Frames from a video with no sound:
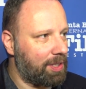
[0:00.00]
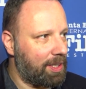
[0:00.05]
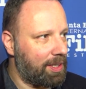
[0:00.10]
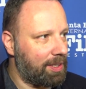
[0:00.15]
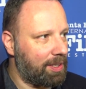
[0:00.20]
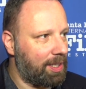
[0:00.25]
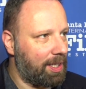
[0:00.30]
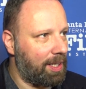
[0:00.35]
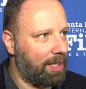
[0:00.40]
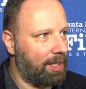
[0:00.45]

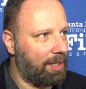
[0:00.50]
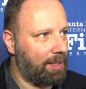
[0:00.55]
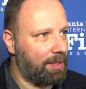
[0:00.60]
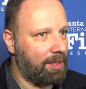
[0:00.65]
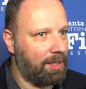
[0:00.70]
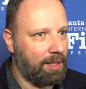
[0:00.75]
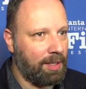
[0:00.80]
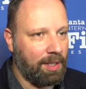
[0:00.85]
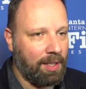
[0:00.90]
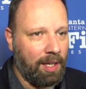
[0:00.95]
And
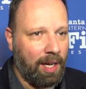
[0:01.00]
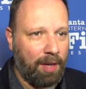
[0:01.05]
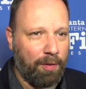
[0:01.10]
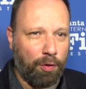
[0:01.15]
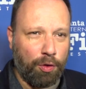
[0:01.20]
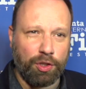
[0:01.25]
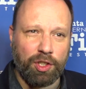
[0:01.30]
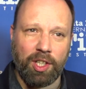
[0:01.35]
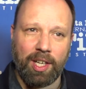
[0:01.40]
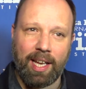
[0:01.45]

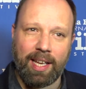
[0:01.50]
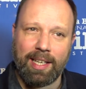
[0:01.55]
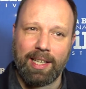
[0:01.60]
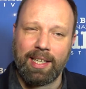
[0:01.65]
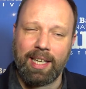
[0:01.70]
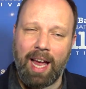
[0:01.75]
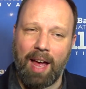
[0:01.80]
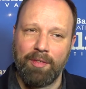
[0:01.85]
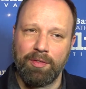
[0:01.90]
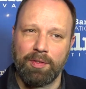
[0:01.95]
unfortunately, I
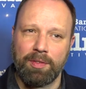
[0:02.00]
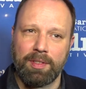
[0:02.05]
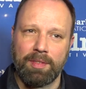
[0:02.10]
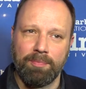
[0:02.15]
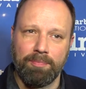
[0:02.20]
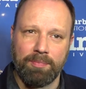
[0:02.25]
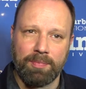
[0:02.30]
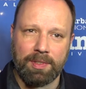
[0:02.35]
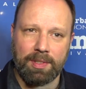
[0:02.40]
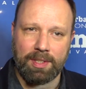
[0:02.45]
didn't have
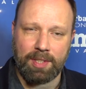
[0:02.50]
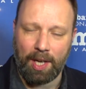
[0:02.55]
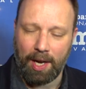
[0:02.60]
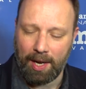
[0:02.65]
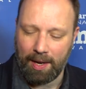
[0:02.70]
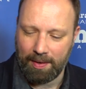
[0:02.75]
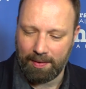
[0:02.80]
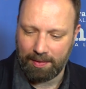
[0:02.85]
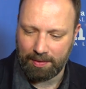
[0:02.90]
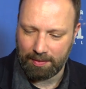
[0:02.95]

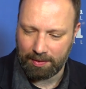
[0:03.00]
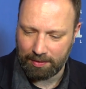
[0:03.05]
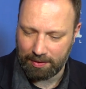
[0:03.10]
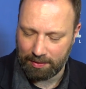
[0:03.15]
time.